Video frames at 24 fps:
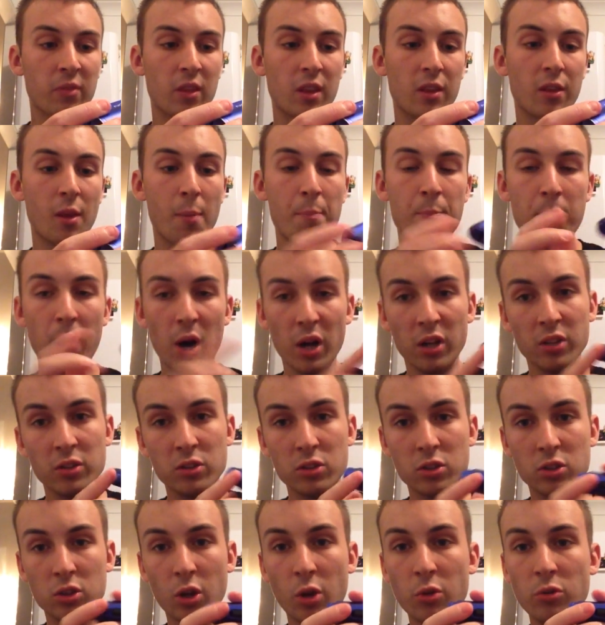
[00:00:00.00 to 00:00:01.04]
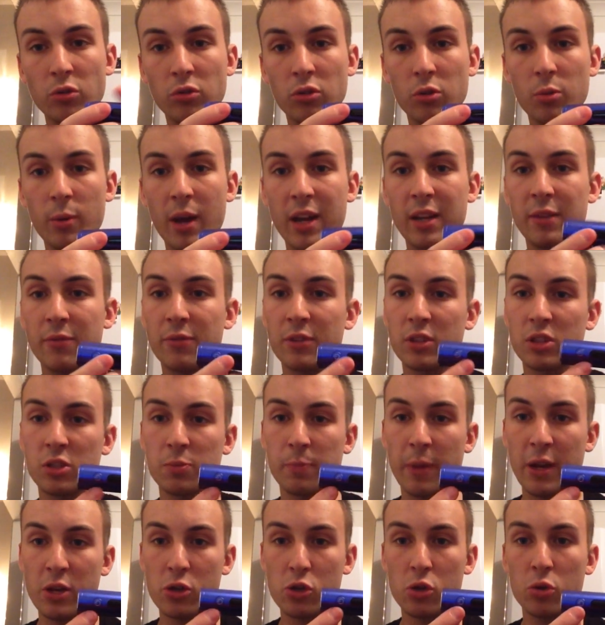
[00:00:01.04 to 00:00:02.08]
The buttons don't do anything
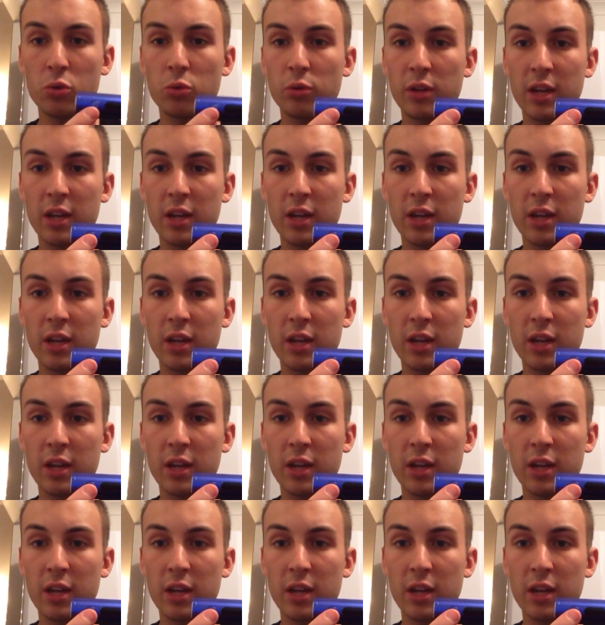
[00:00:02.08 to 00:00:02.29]
special.